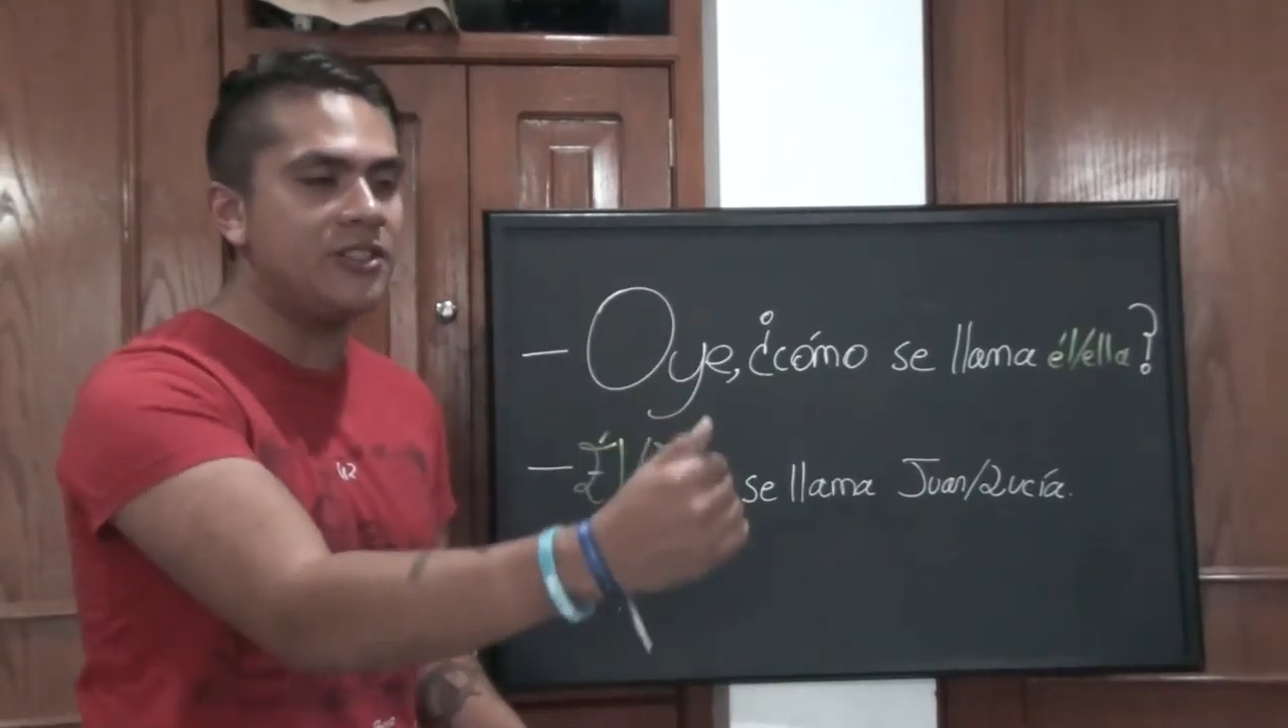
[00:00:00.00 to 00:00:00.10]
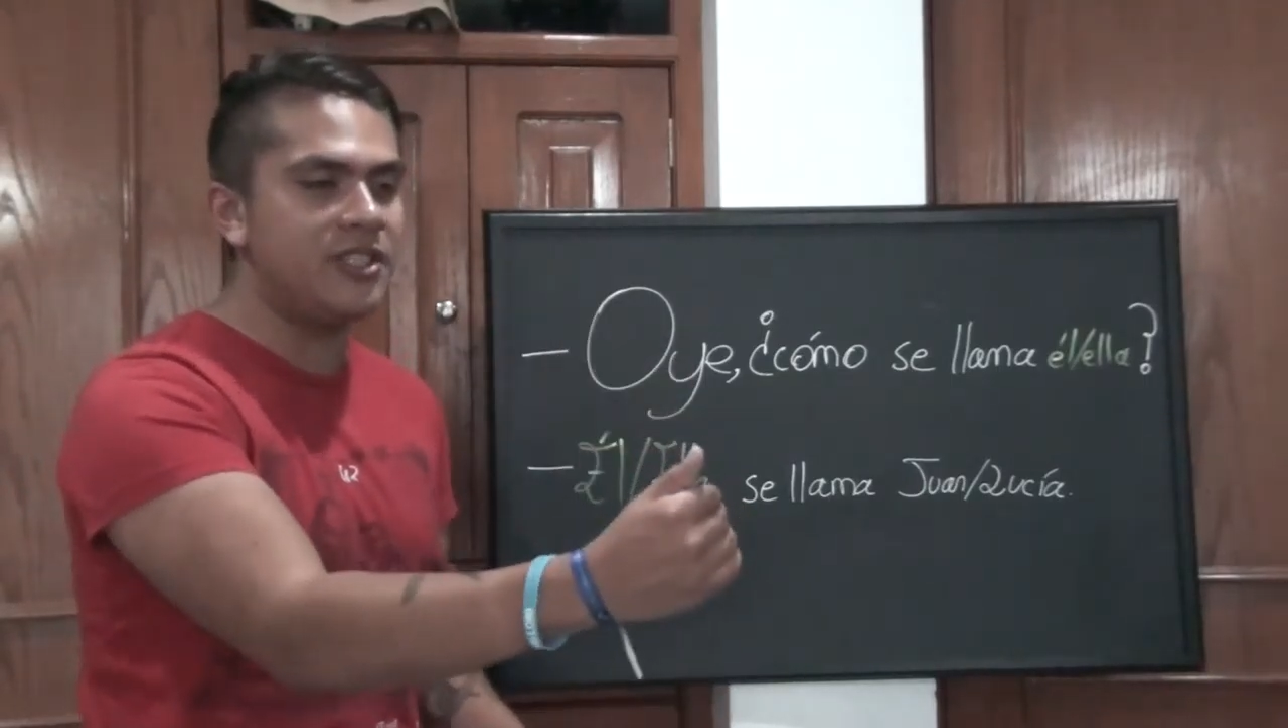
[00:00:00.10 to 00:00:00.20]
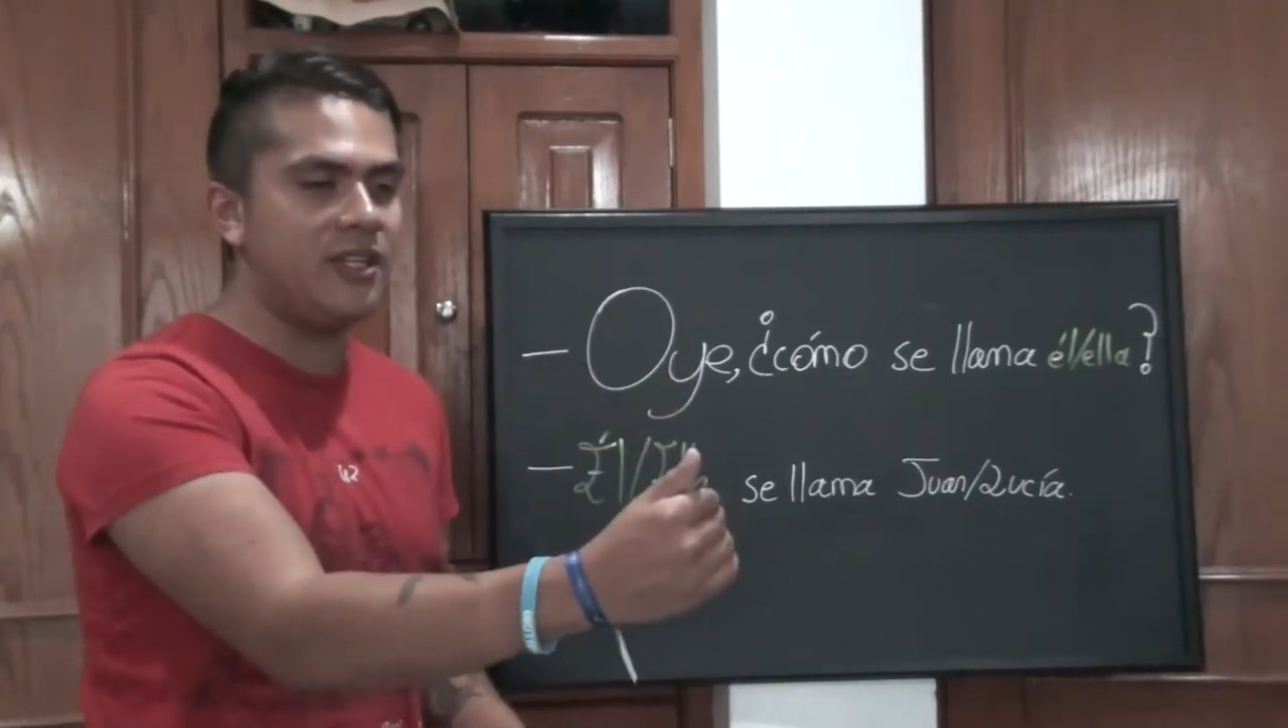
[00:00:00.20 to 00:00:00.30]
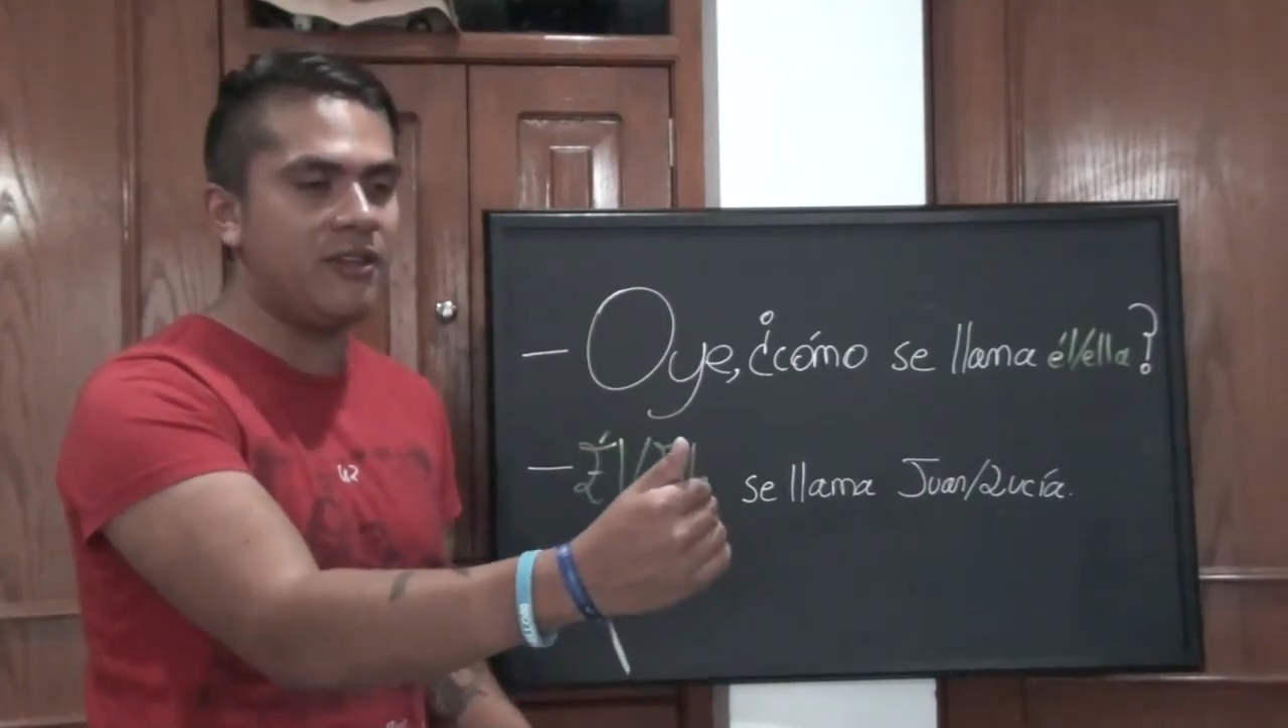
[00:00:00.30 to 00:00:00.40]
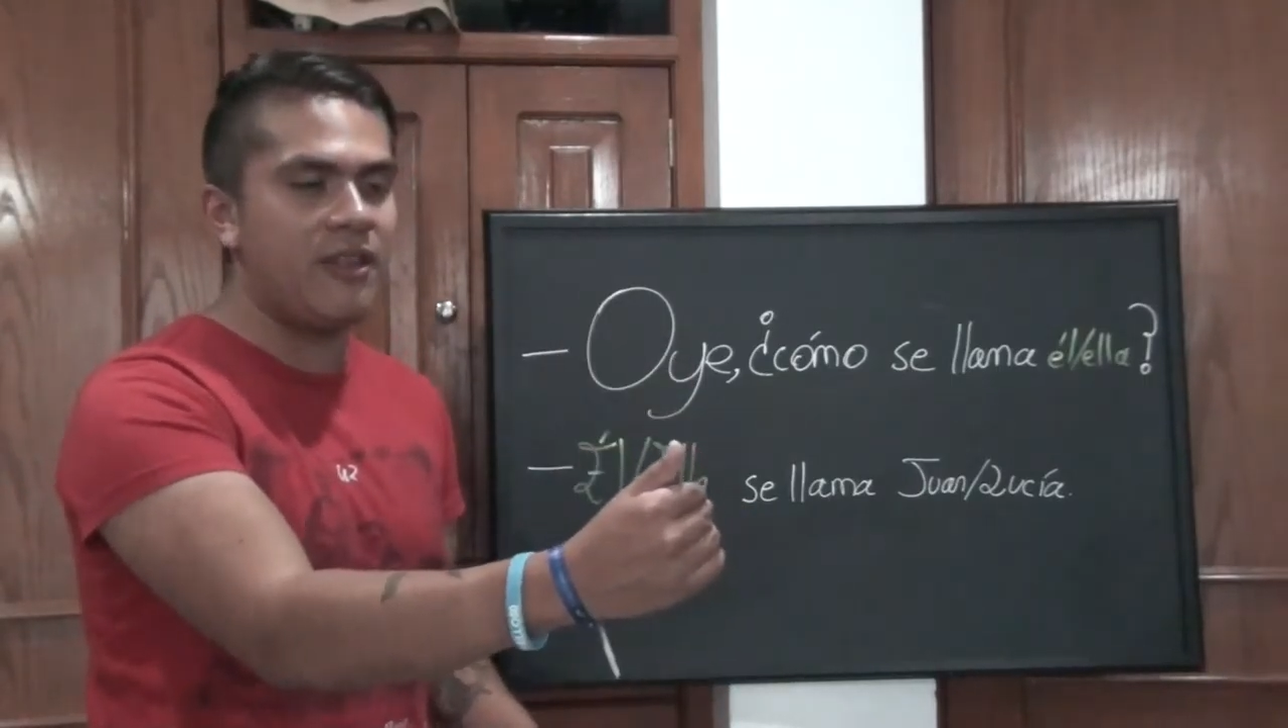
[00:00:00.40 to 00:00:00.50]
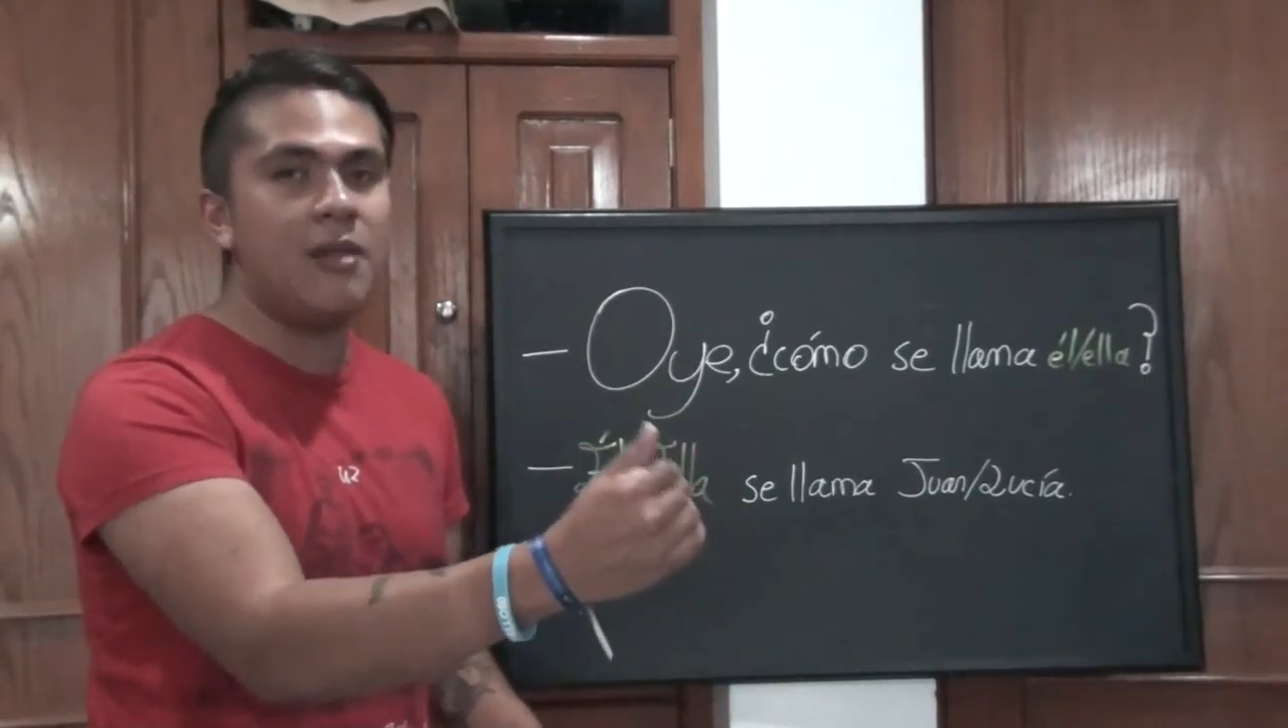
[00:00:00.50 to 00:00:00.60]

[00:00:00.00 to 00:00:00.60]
asking